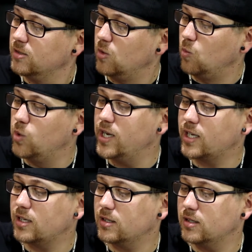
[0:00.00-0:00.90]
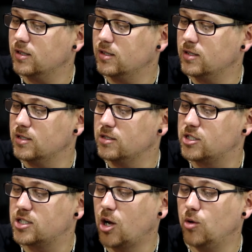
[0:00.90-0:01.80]
wick
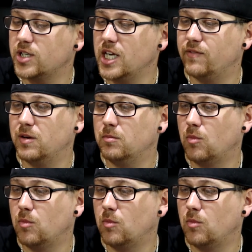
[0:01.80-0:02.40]
soaked even